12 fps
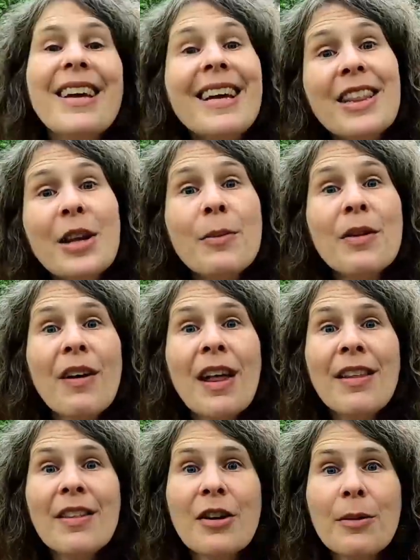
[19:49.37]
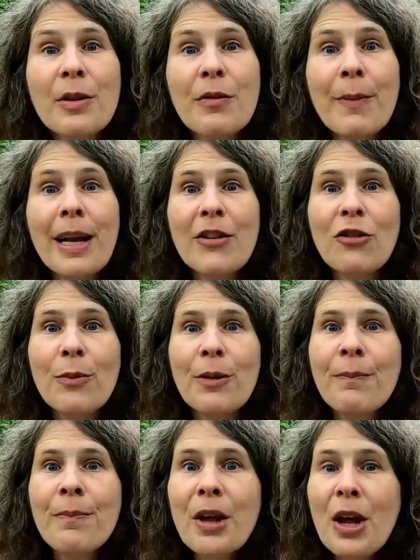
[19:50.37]
In terms of other types of
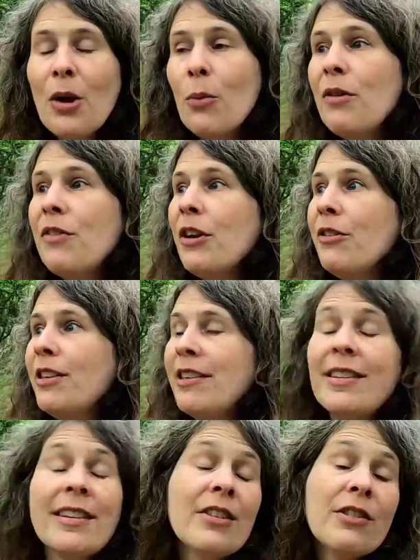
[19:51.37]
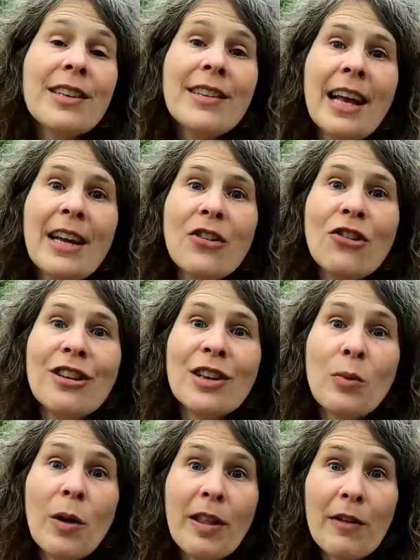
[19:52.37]
management, we've noticed that there are
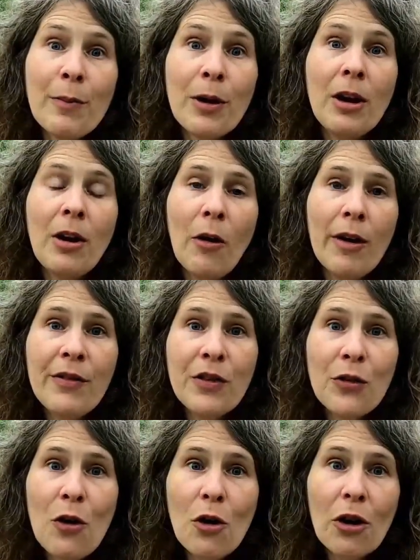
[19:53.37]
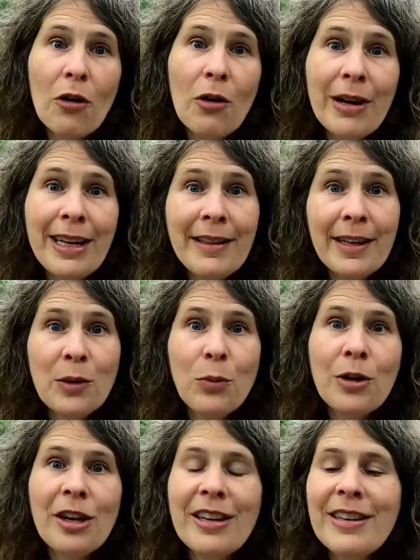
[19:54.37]
sections where they've put livestock in these
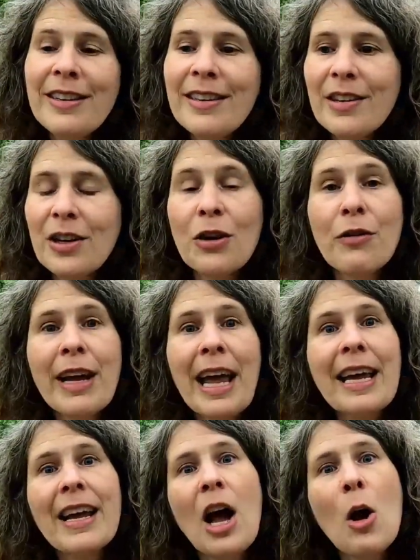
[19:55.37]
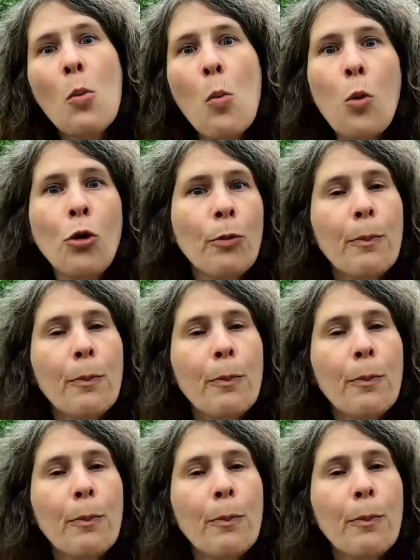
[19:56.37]
woodlands to create a wood